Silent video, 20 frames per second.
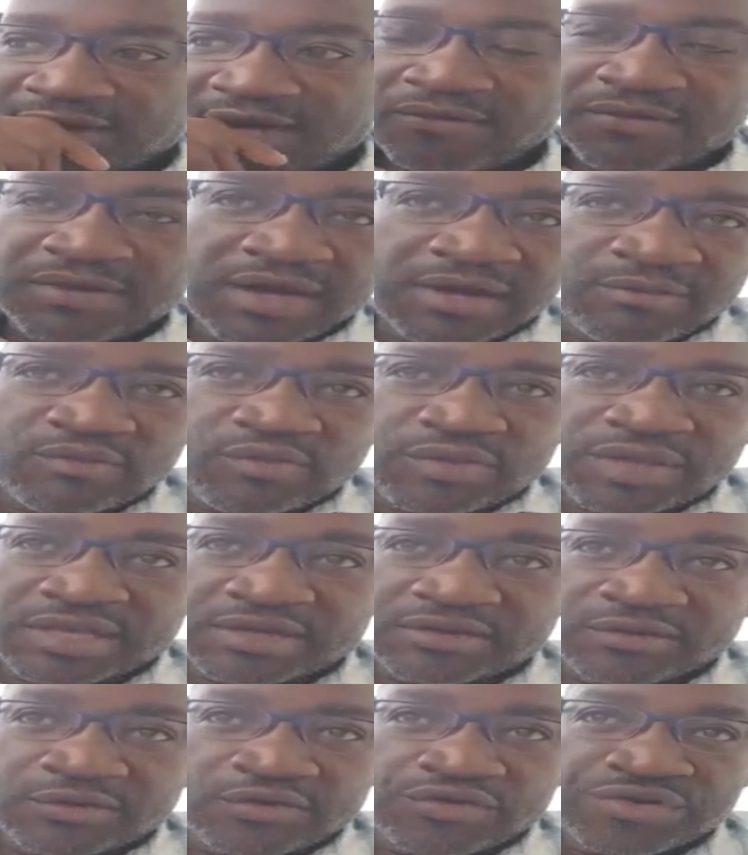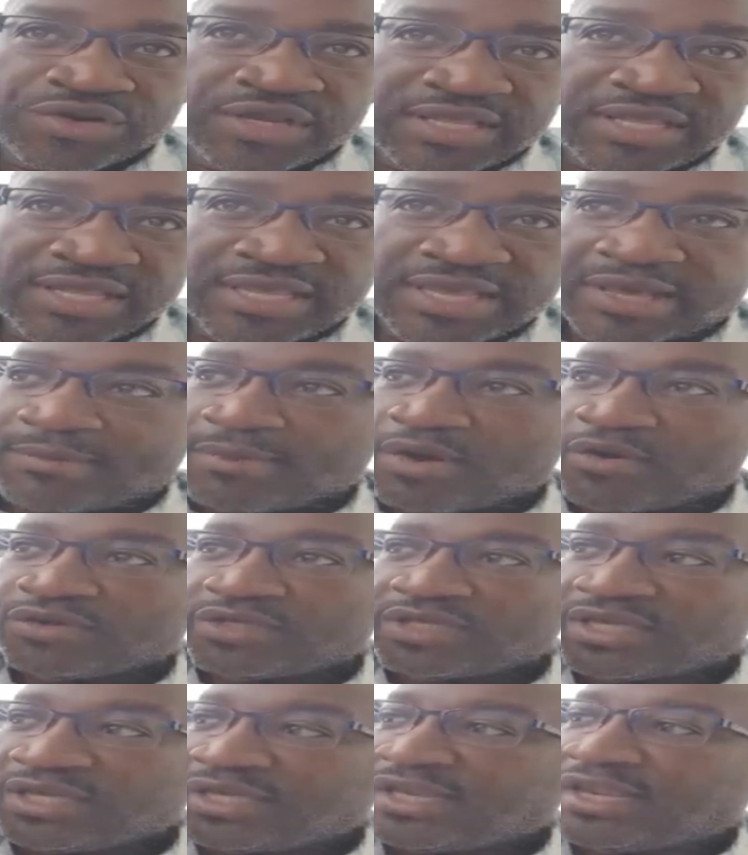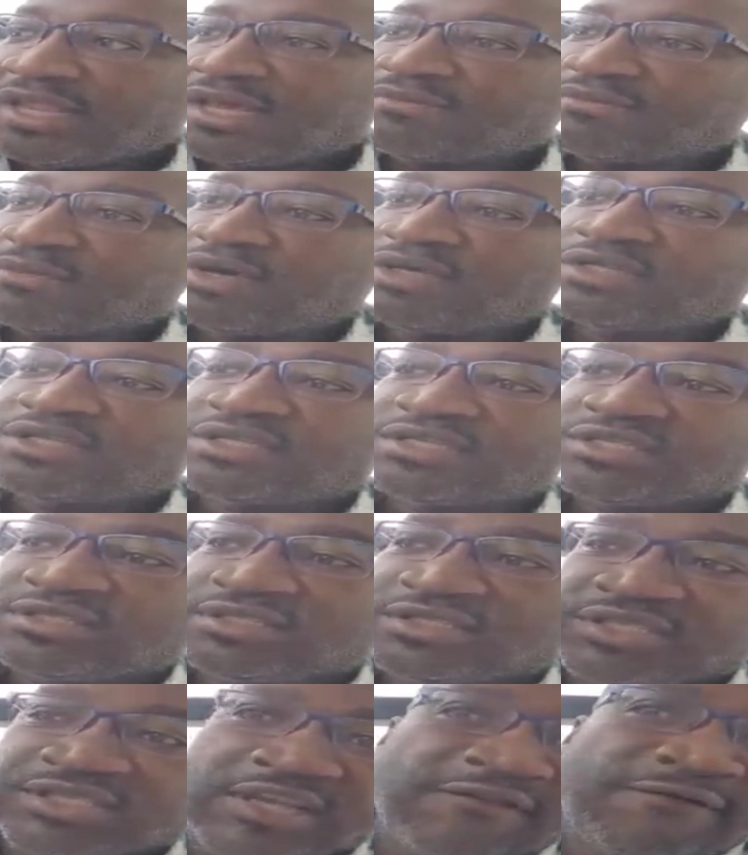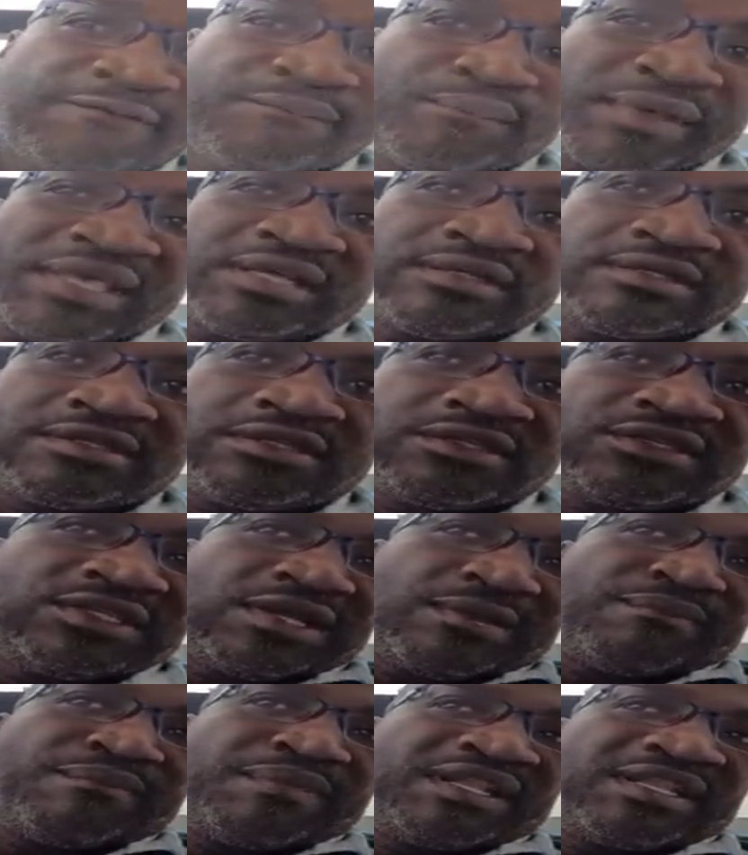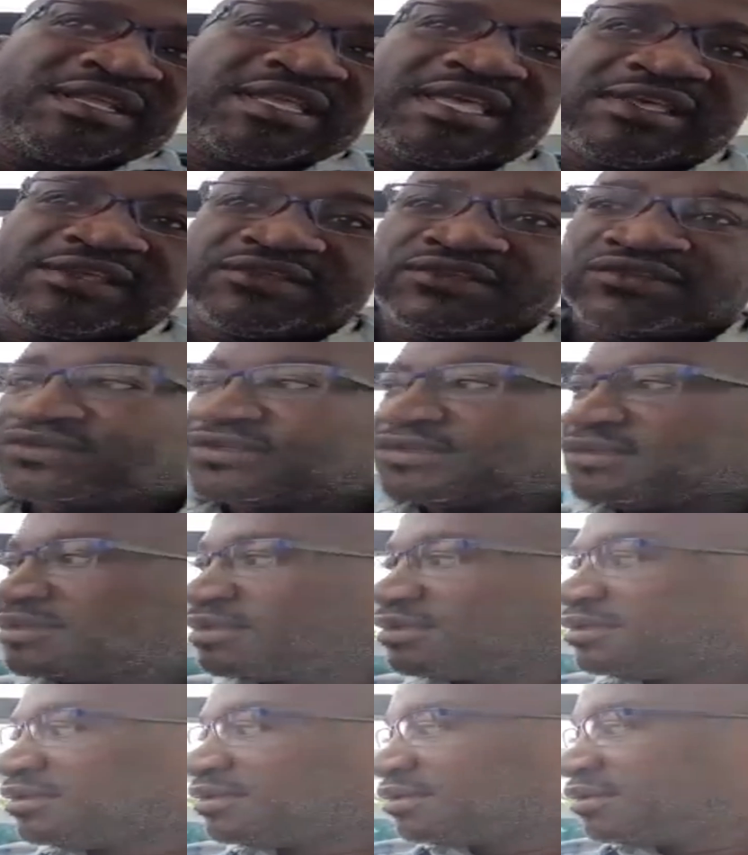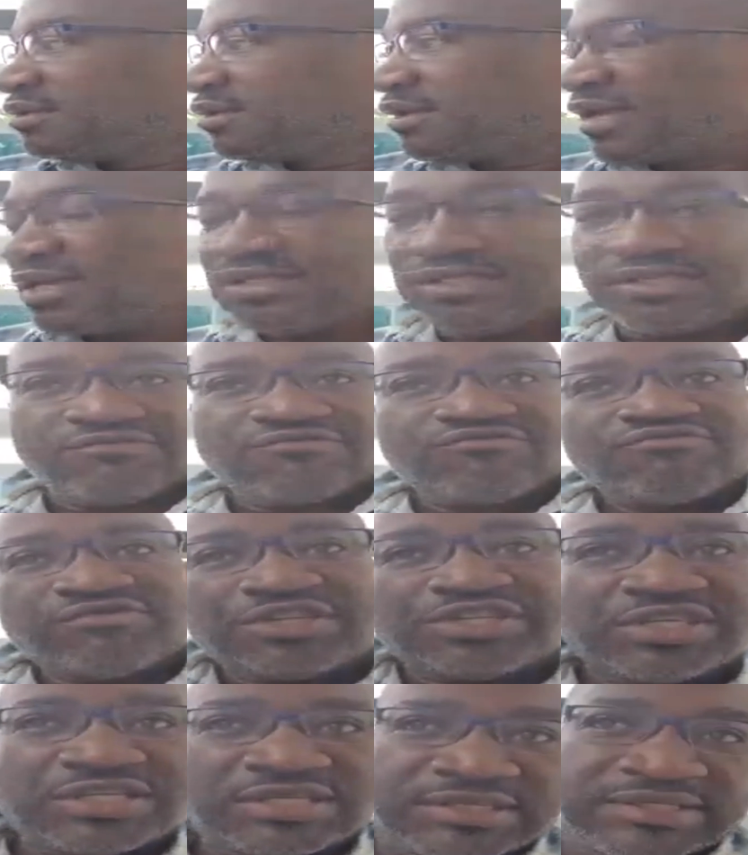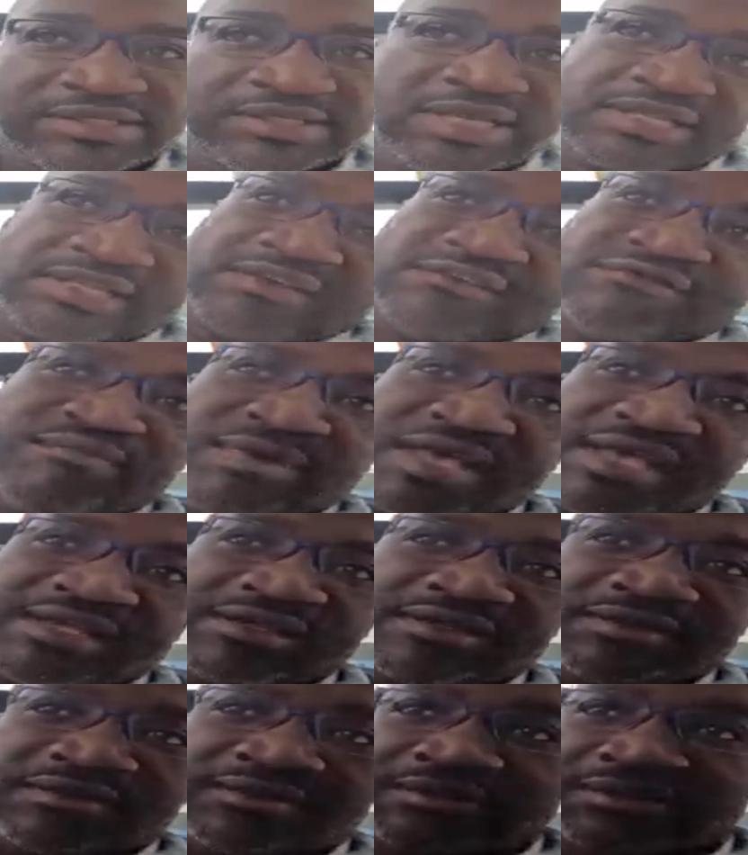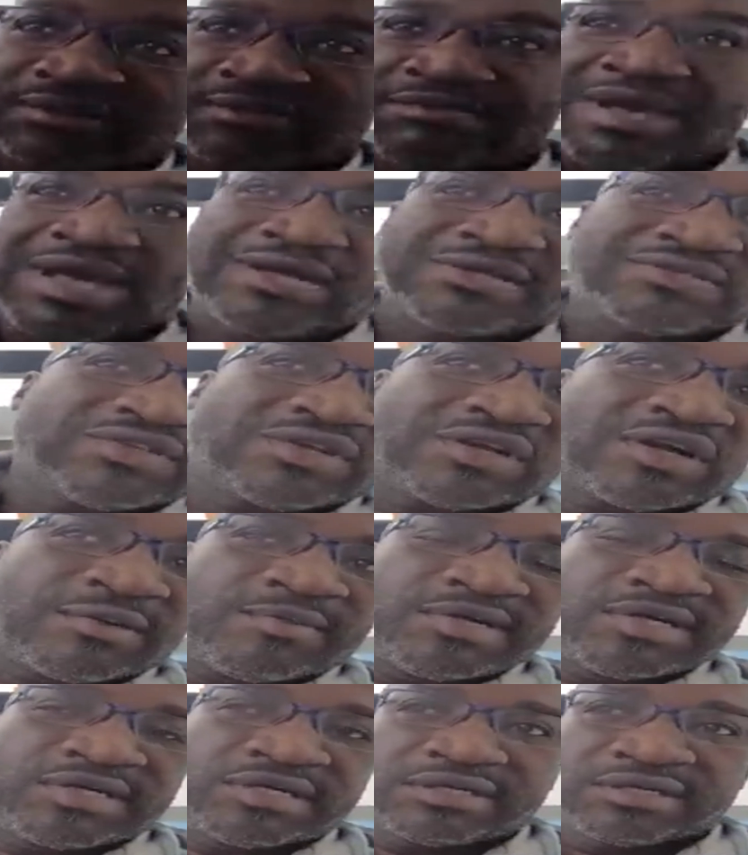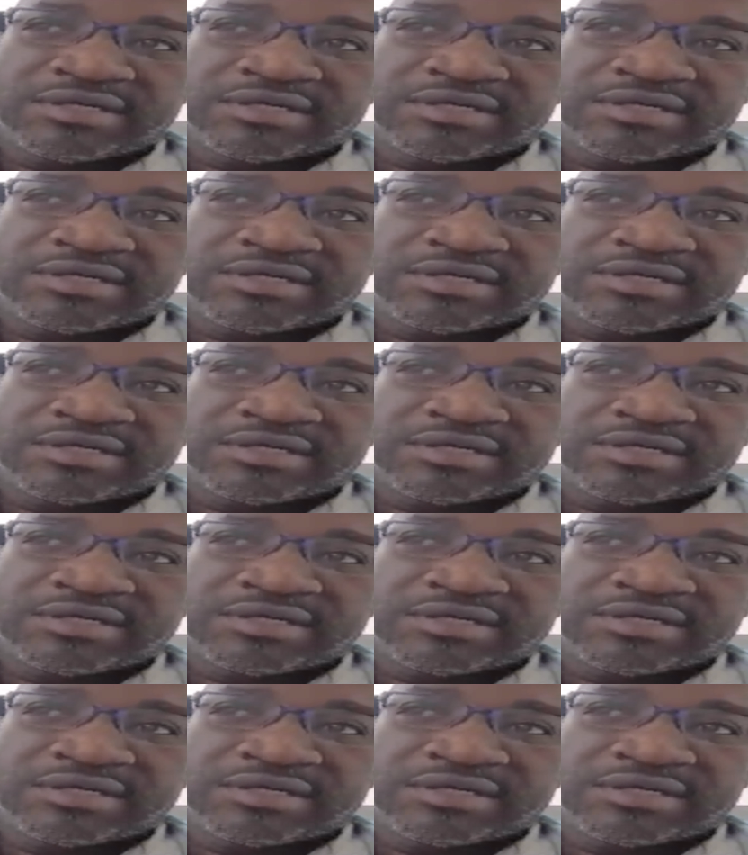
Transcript: come we could only hear about Elon Musk, Jeff Bezos, and Bill Gates as the richest set of men, Mark Zuckerberg?